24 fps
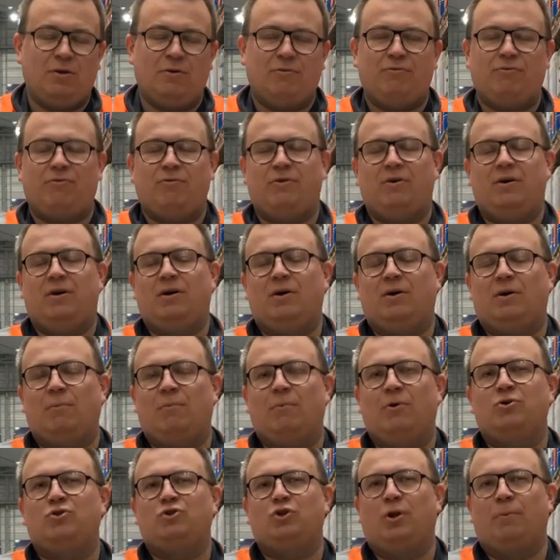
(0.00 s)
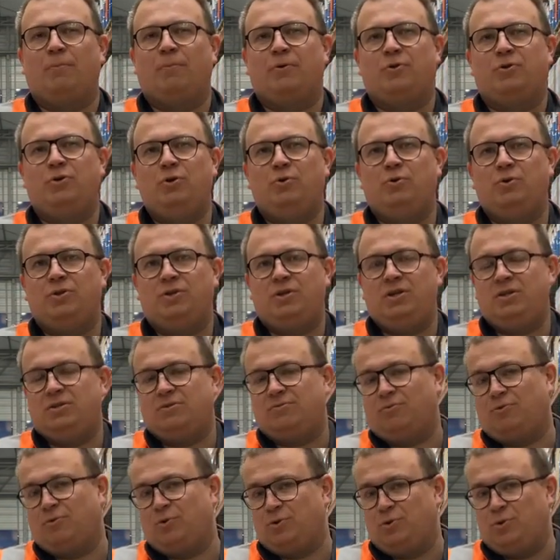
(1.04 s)
of uh, commercial opportunities
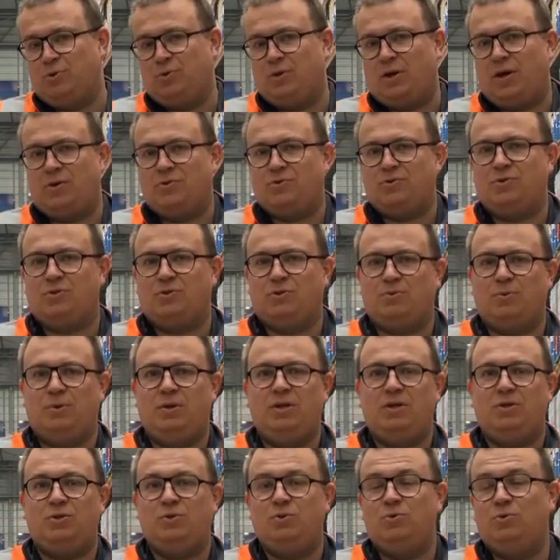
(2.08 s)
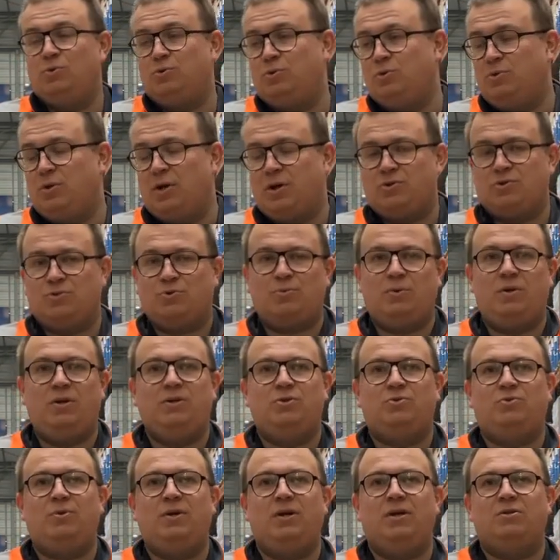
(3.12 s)
for 2022,
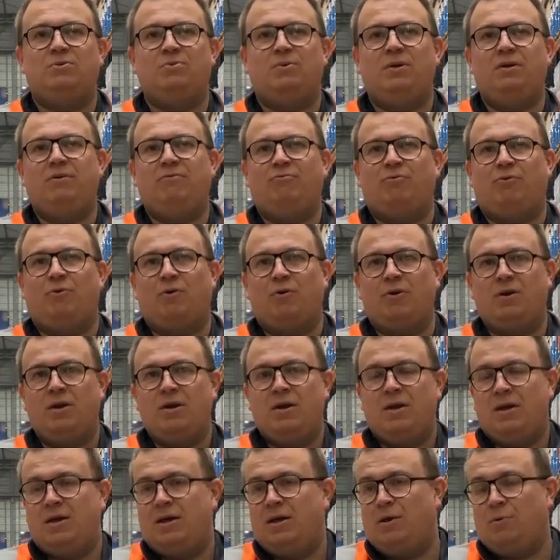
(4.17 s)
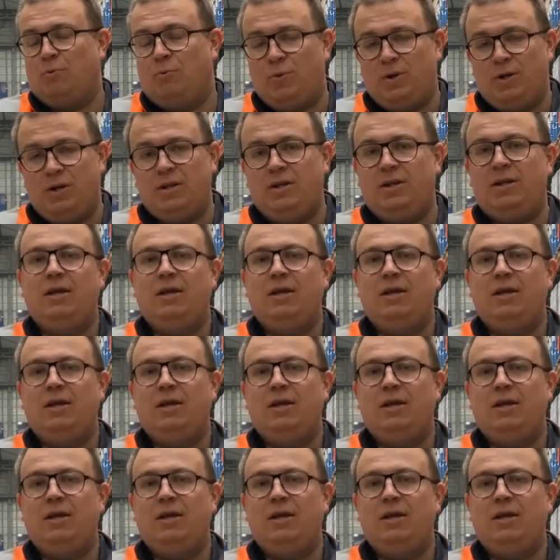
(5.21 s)
2023 and 24 within